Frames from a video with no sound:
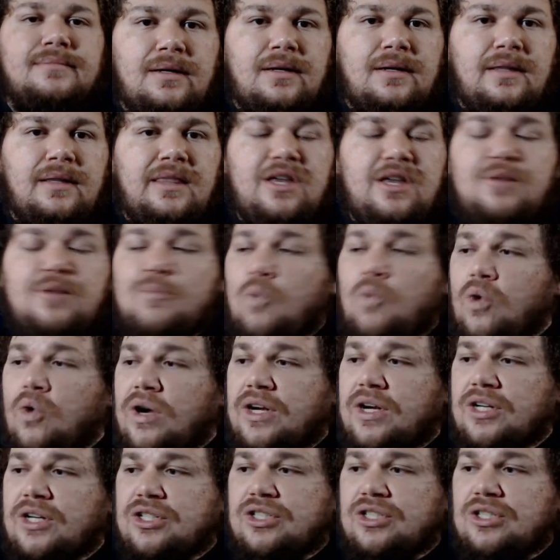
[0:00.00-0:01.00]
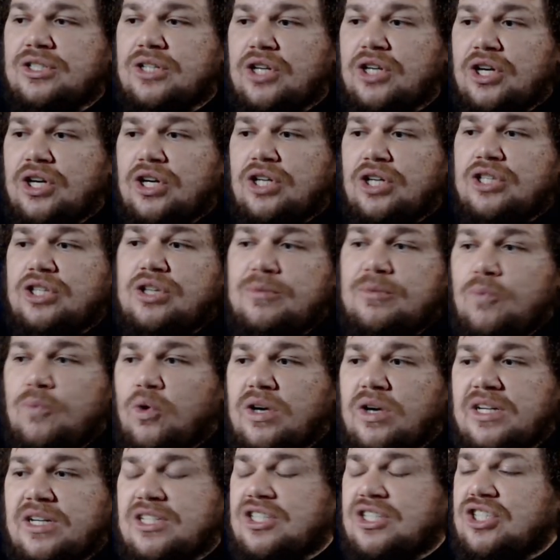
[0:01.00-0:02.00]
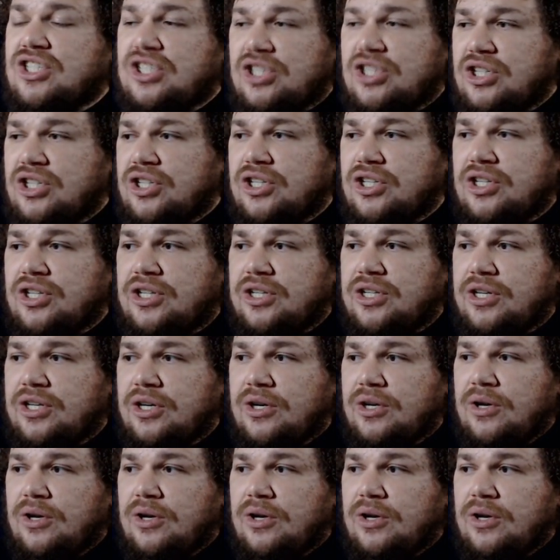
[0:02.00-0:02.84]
They're more concerned